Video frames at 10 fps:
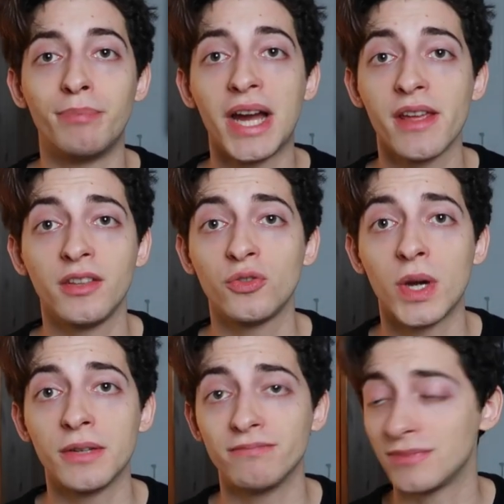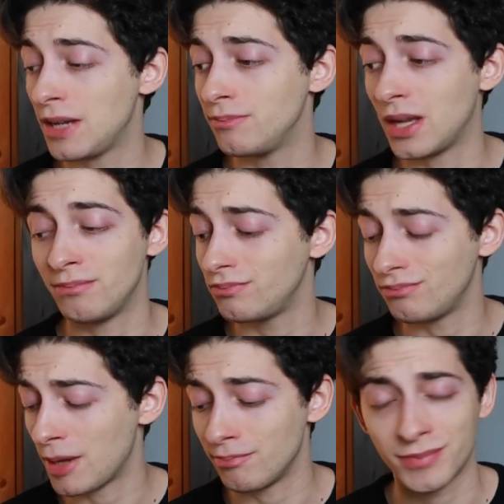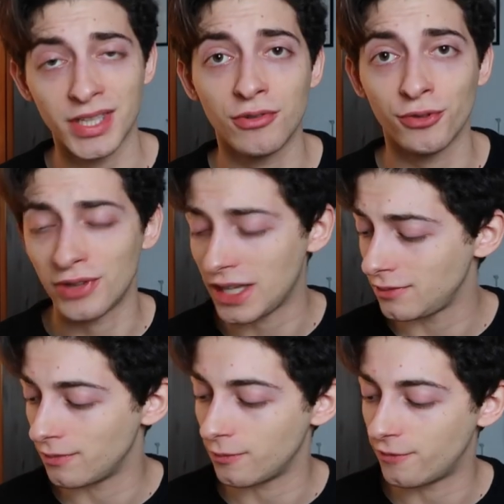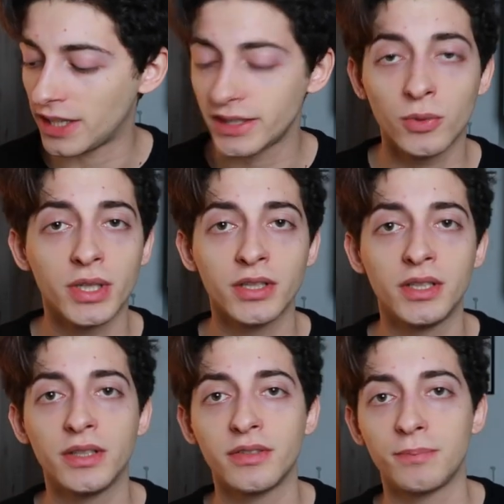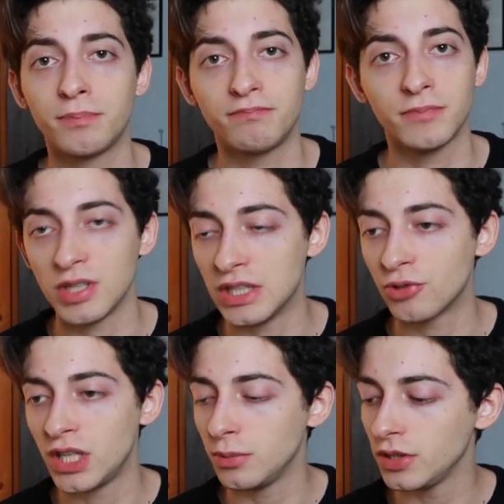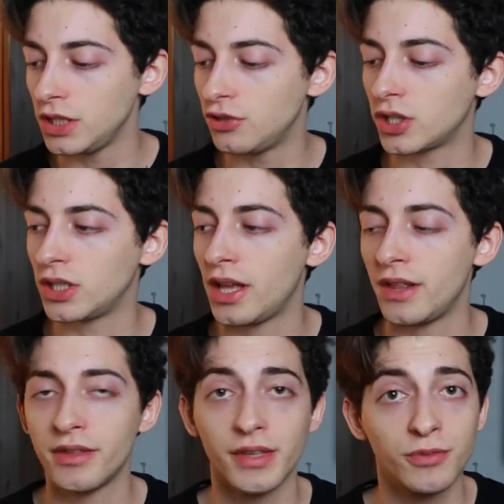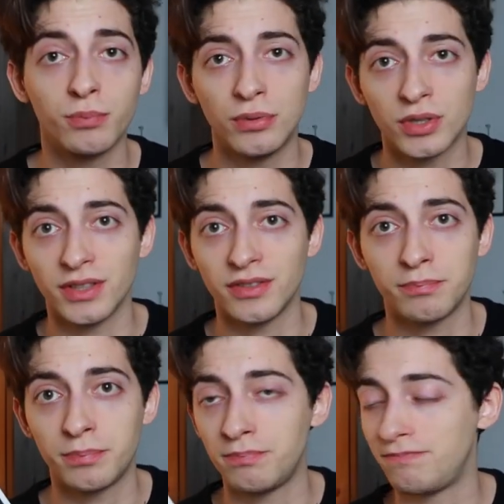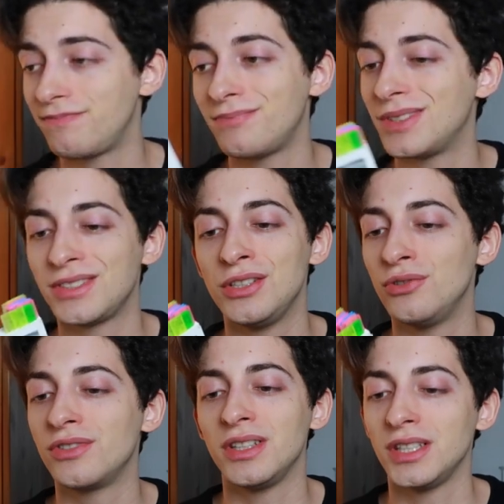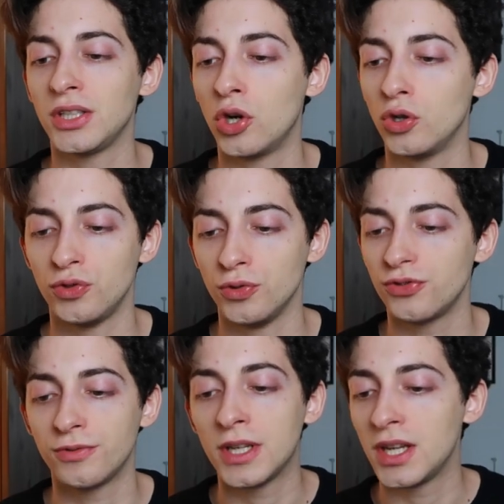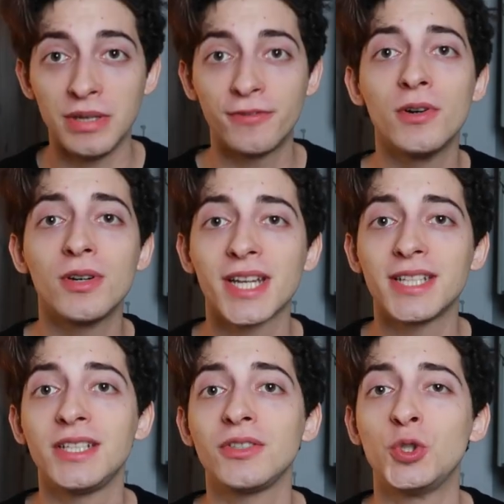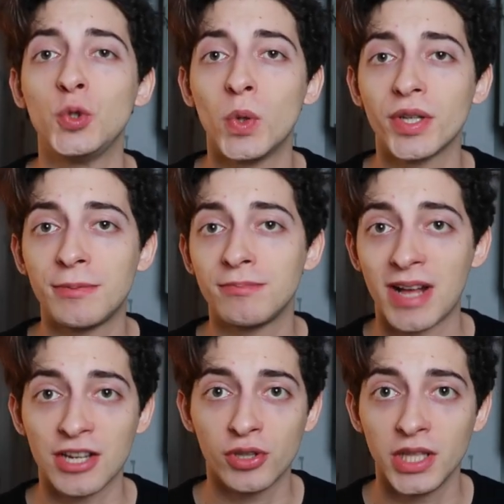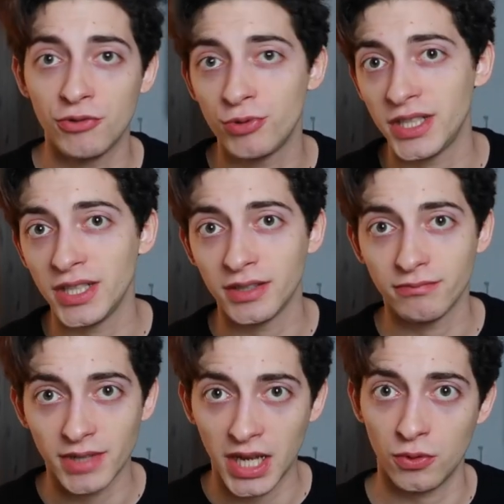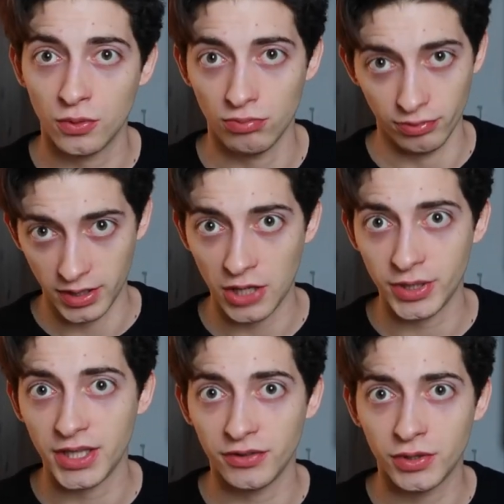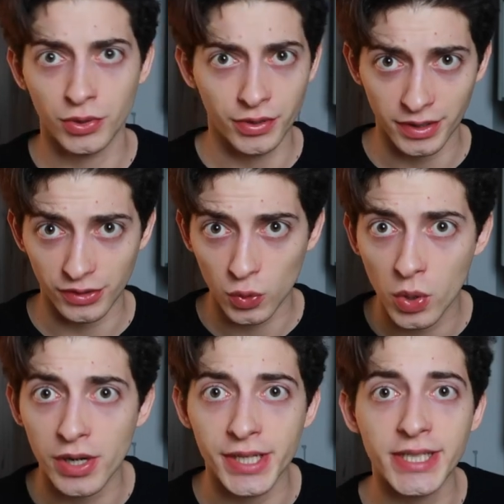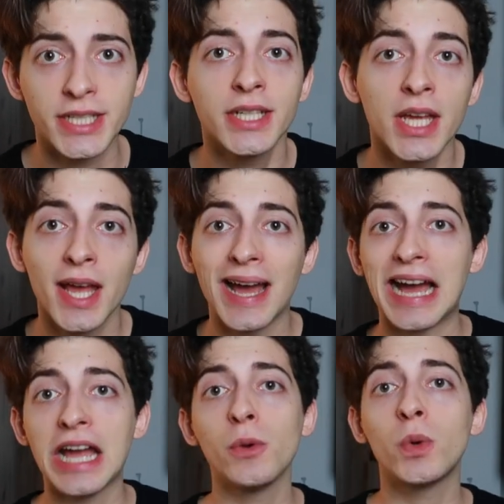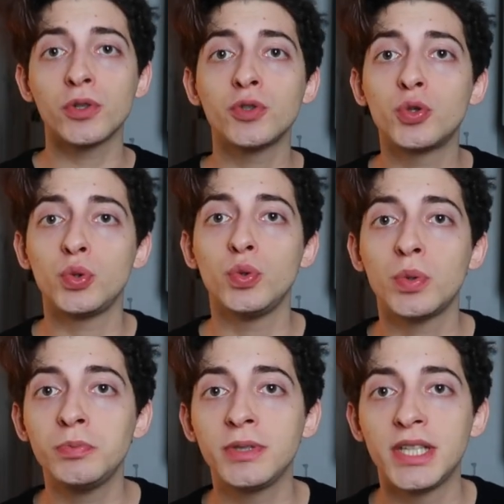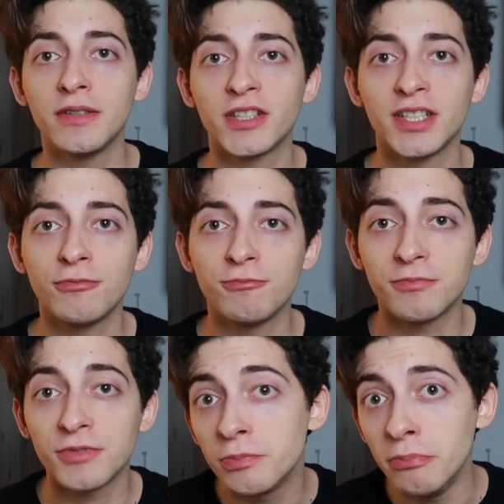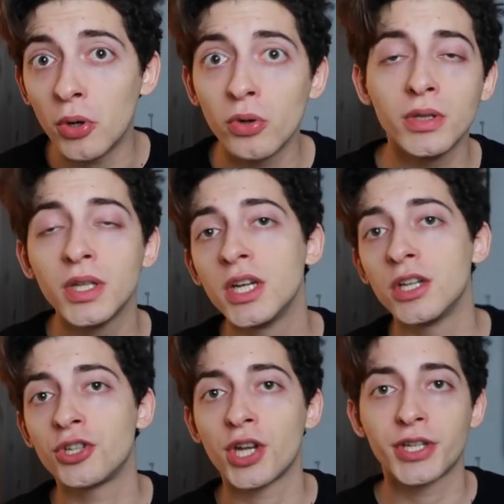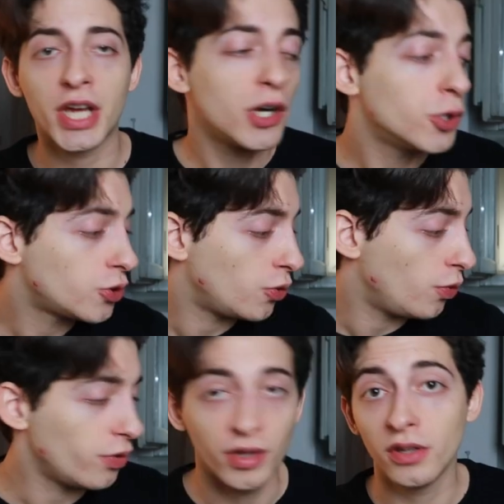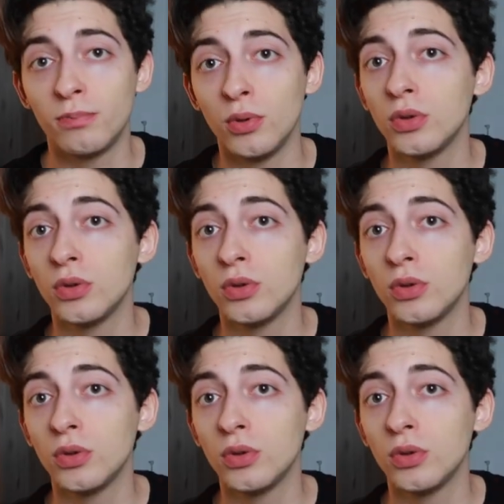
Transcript: buy this one. I'm, I'm, I'm serious. Like, Walter Guadagnini is an incredible teacher, and this book is seriously gorgeous. Before getting to what I'm actually reading now nowadays during this quarantine, I want to give a small shout out to this